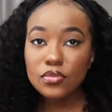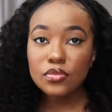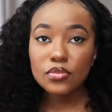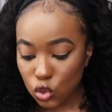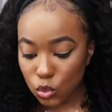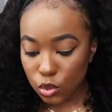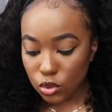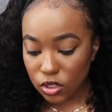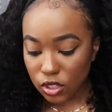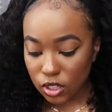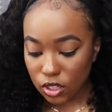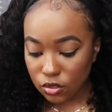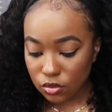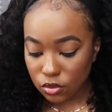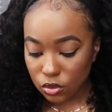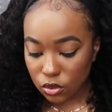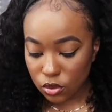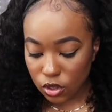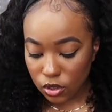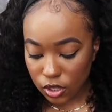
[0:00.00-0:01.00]
super
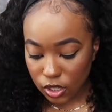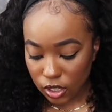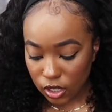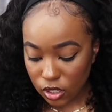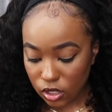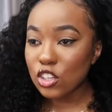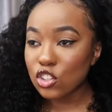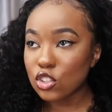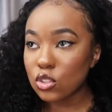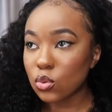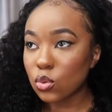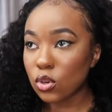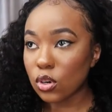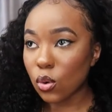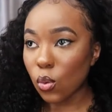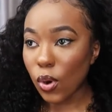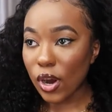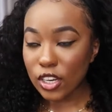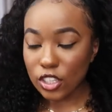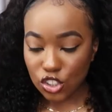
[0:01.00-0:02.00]
thankful. Okay, I should have wore
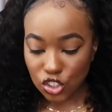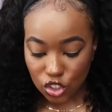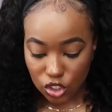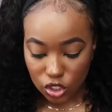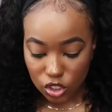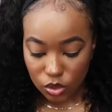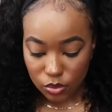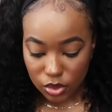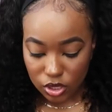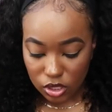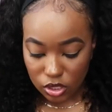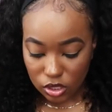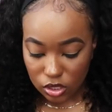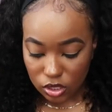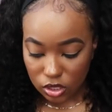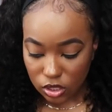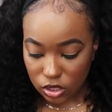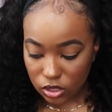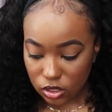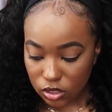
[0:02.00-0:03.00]
a white shirt
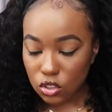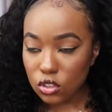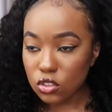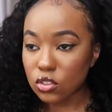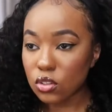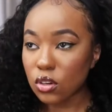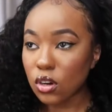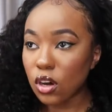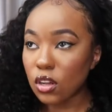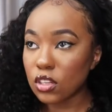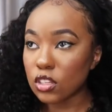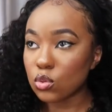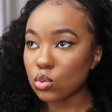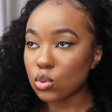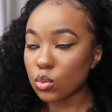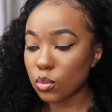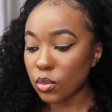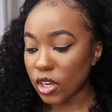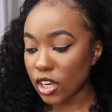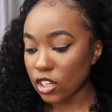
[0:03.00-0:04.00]
because, you know, so all this
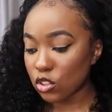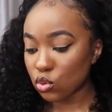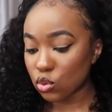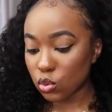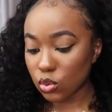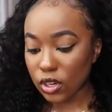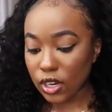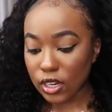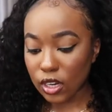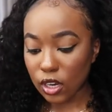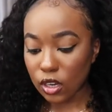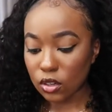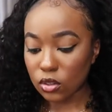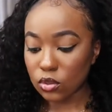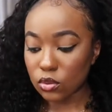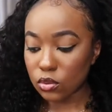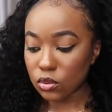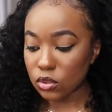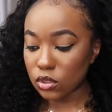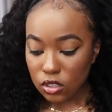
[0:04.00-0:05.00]
would match with what I got
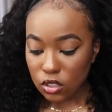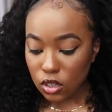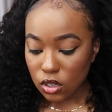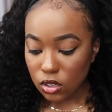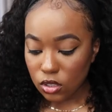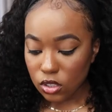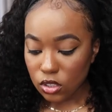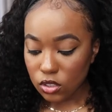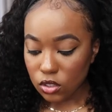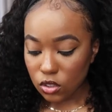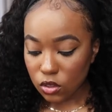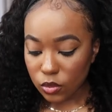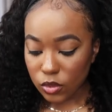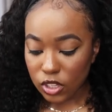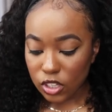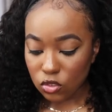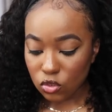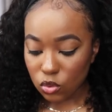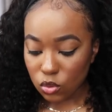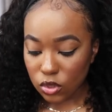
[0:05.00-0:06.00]
on. Because all these don't
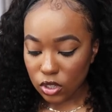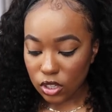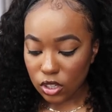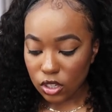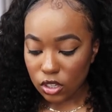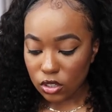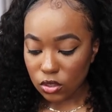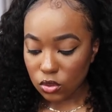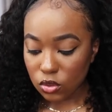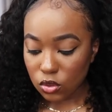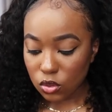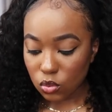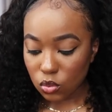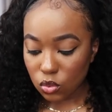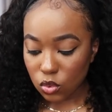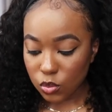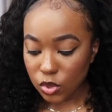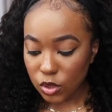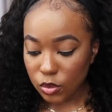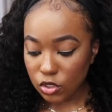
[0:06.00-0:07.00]
match with what I got on.
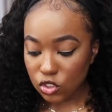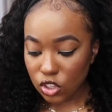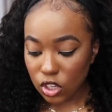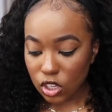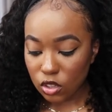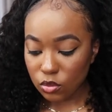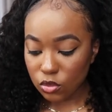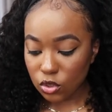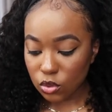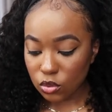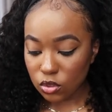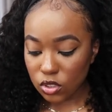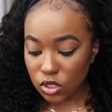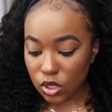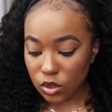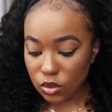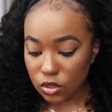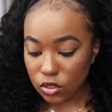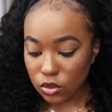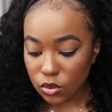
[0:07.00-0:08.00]
Well, pretty much all of them do
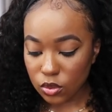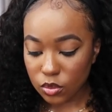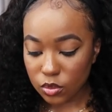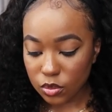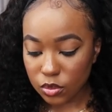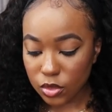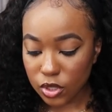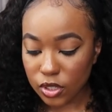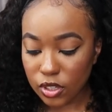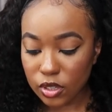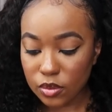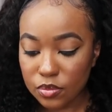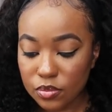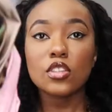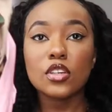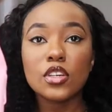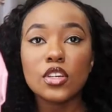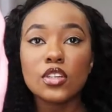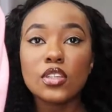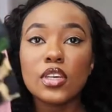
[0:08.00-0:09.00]
except this one. Okay,
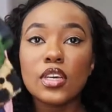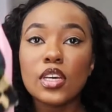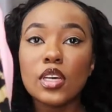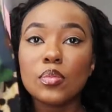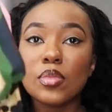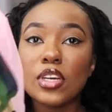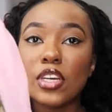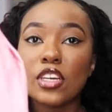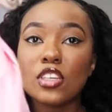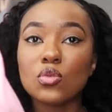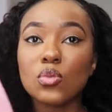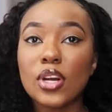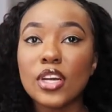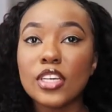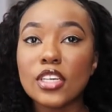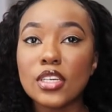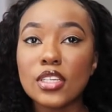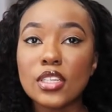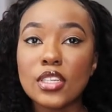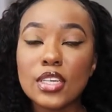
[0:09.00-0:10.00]
so here are the headbands
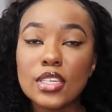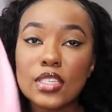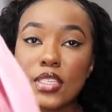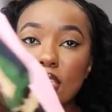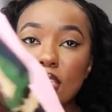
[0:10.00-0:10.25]
right here that they